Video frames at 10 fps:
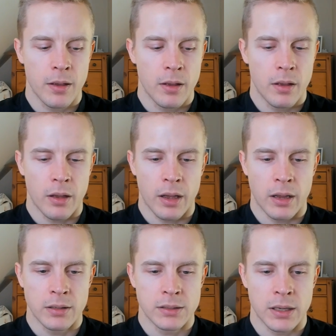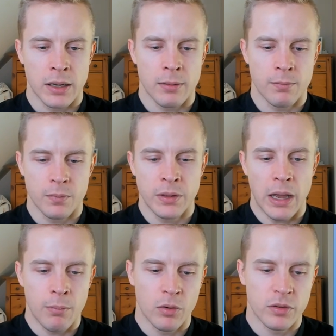And uh, yeah,
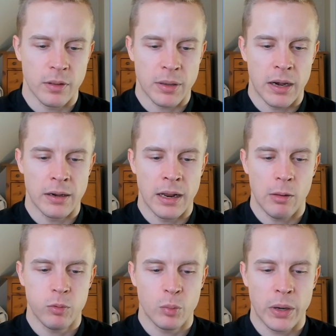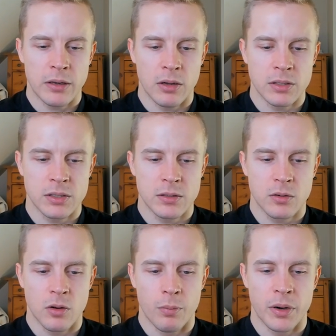both of them can help with weight loss
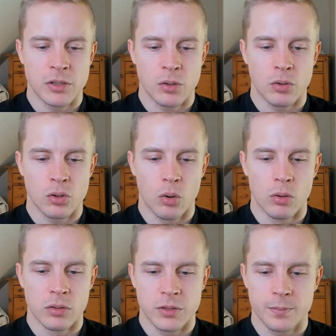compared to controls.